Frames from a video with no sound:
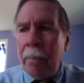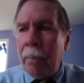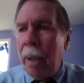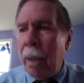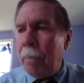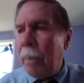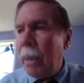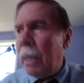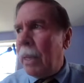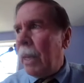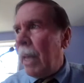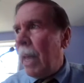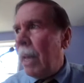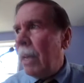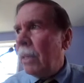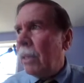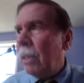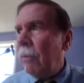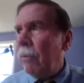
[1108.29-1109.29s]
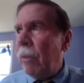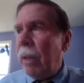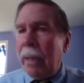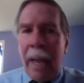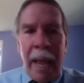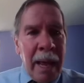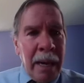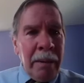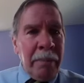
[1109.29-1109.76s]
That might be the case
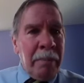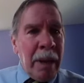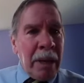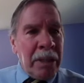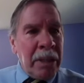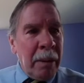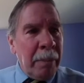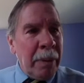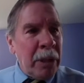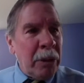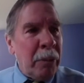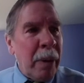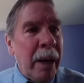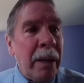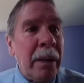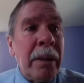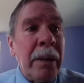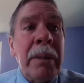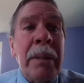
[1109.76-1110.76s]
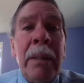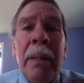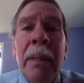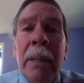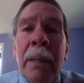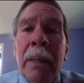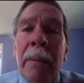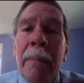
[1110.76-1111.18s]
if it hadn't messed up its records.